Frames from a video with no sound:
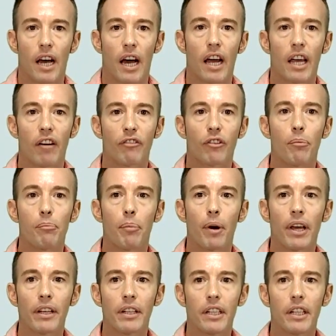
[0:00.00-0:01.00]
I have
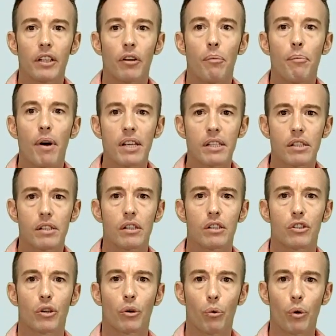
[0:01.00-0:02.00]
completed a master's
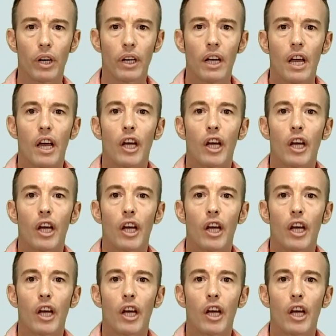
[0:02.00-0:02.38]
degree